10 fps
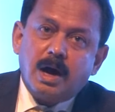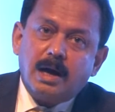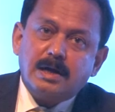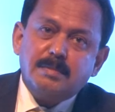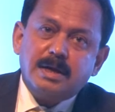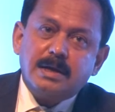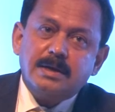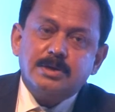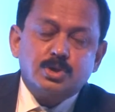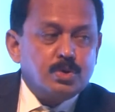ultimately
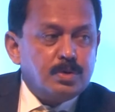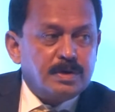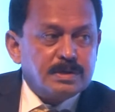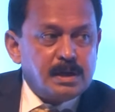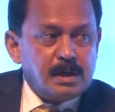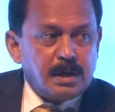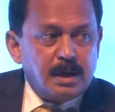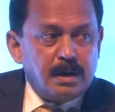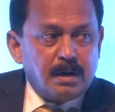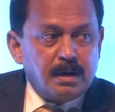it should result
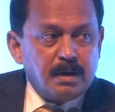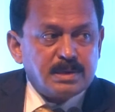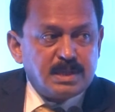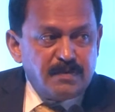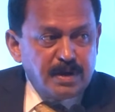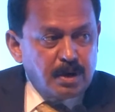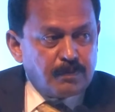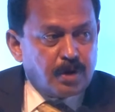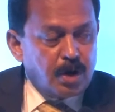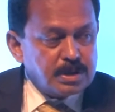in a saving
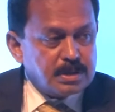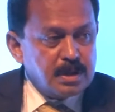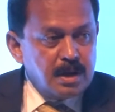of cost